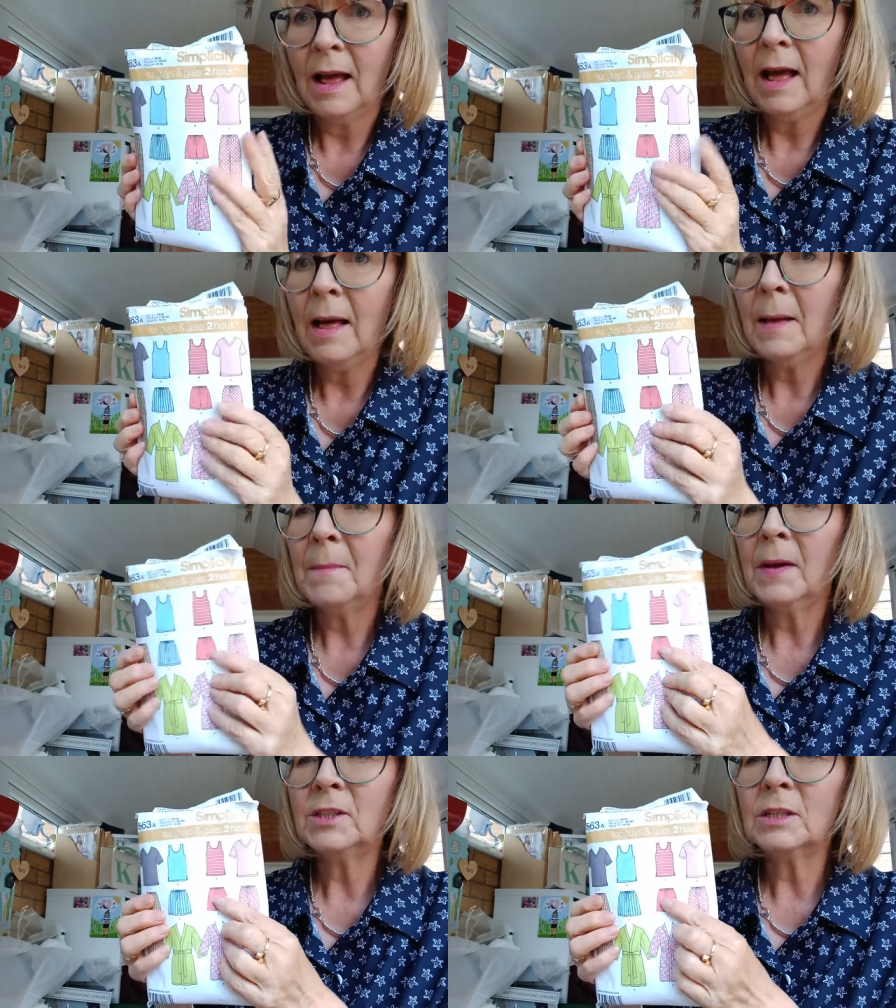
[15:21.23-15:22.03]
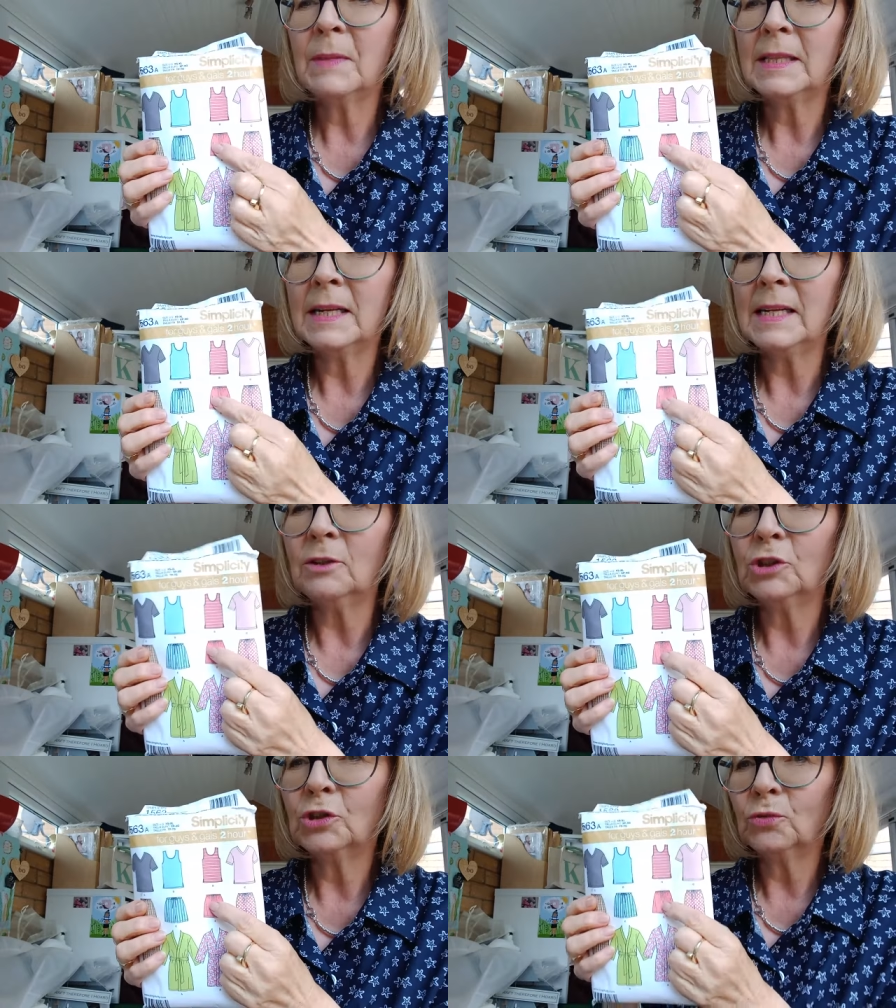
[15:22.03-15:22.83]
I just made the
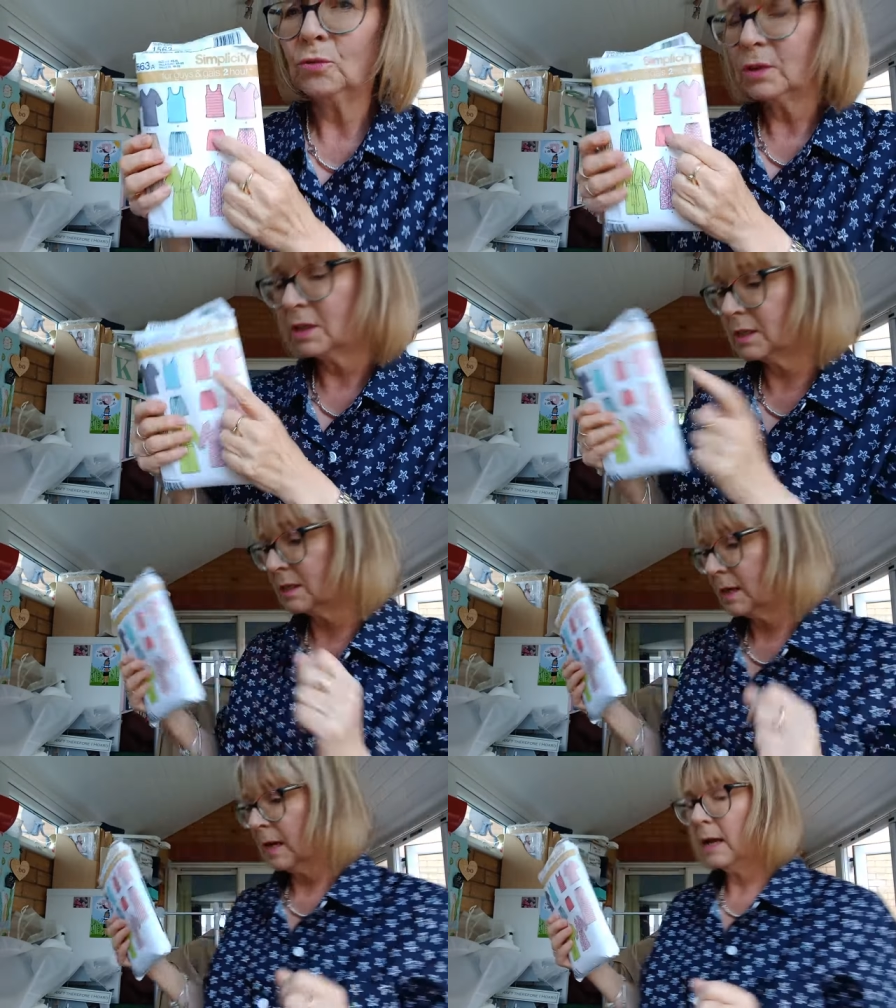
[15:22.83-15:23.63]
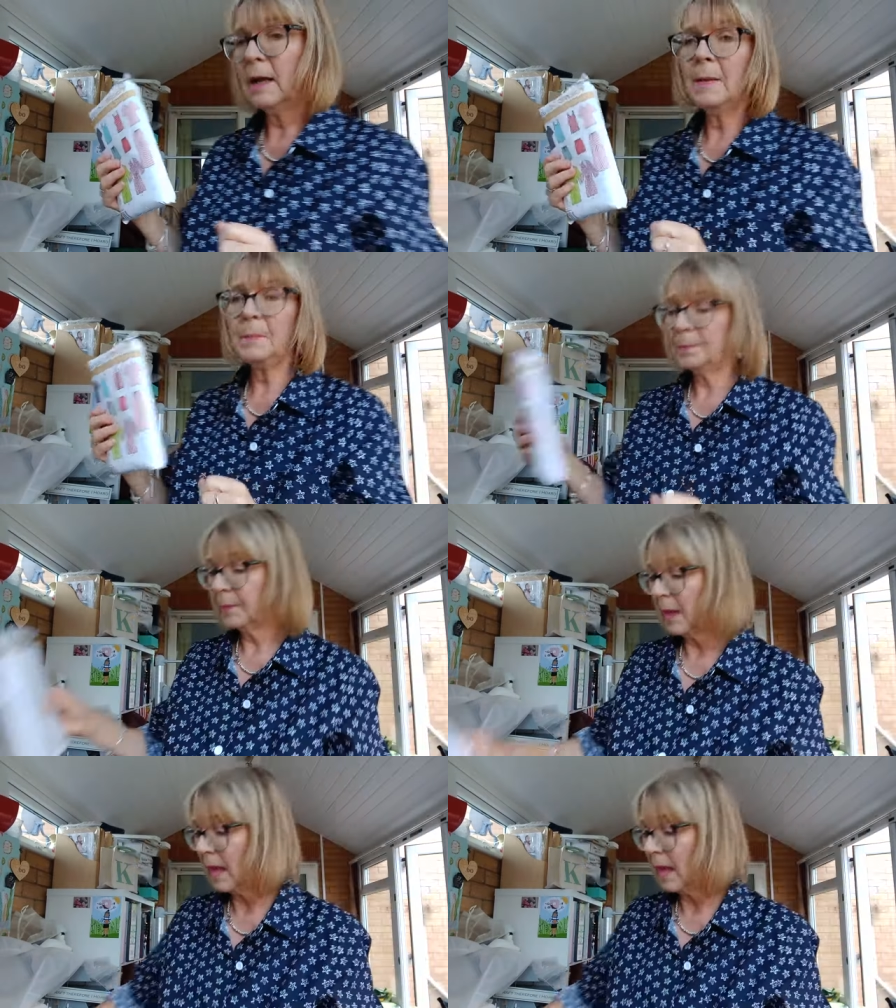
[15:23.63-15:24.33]
little shorts and